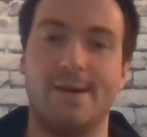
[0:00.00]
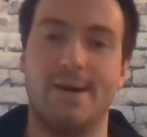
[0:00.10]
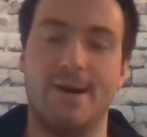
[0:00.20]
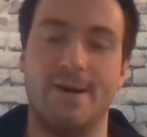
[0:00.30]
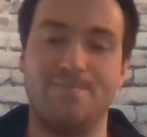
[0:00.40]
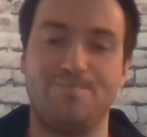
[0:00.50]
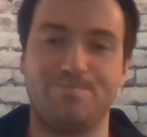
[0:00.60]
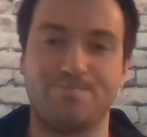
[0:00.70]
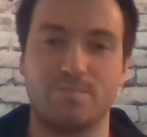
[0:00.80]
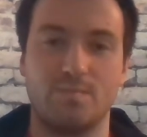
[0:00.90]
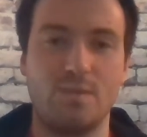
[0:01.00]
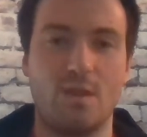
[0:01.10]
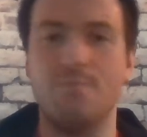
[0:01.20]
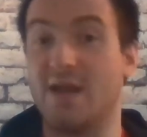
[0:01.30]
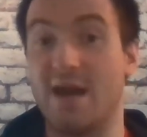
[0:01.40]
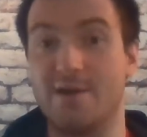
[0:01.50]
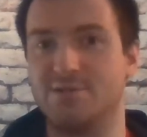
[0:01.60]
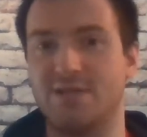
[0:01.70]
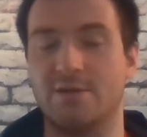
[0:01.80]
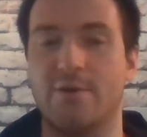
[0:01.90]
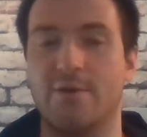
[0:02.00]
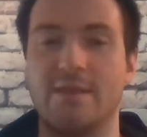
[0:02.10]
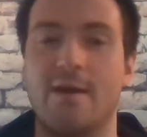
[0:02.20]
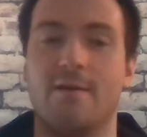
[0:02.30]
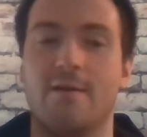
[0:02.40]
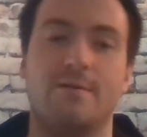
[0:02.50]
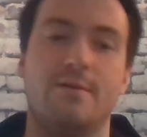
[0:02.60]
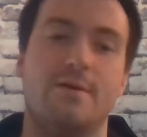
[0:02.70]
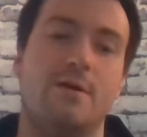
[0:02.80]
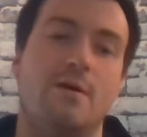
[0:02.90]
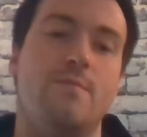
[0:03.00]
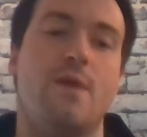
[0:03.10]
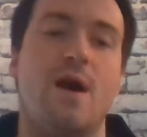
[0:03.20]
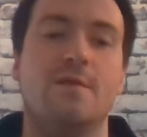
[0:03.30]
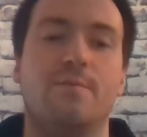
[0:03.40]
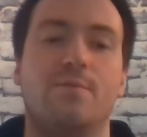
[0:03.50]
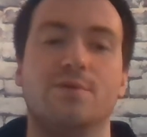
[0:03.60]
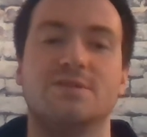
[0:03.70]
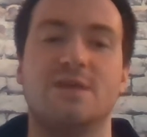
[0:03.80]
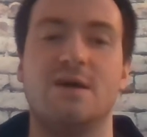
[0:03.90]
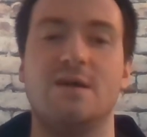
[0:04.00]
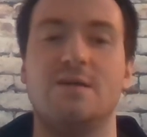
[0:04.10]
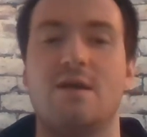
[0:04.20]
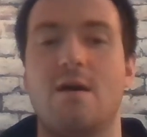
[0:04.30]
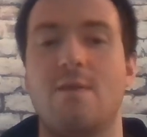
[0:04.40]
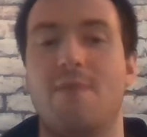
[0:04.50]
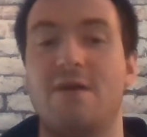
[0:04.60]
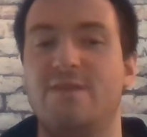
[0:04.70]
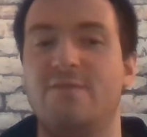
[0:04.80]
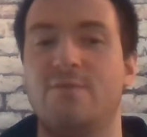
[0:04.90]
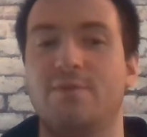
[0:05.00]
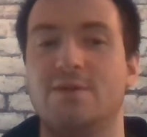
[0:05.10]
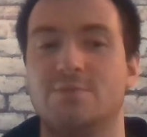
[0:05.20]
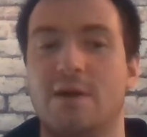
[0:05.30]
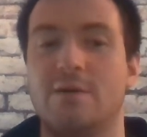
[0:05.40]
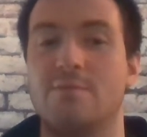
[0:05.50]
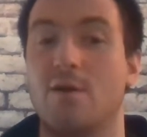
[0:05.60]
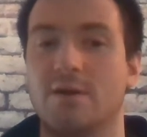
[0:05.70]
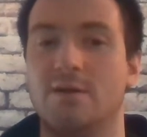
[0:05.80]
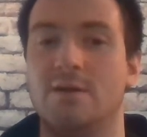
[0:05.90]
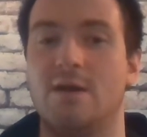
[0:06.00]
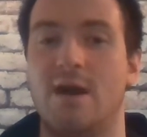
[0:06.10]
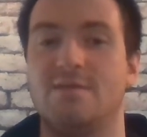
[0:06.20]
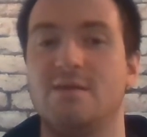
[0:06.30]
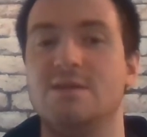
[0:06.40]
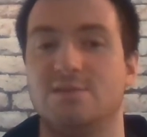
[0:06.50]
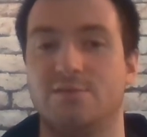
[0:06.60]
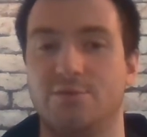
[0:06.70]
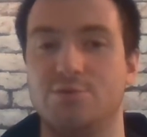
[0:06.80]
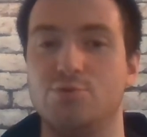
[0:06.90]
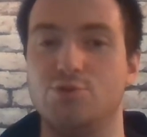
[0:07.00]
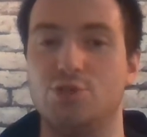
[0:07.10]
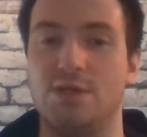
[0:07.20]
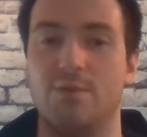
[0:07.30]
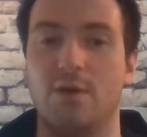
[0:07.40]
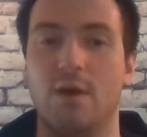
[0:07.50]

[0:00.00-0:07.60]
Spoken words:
But I understand going there. On the Bulls side, my favorite plays are probably Markkanen. I think he's a little too cheap.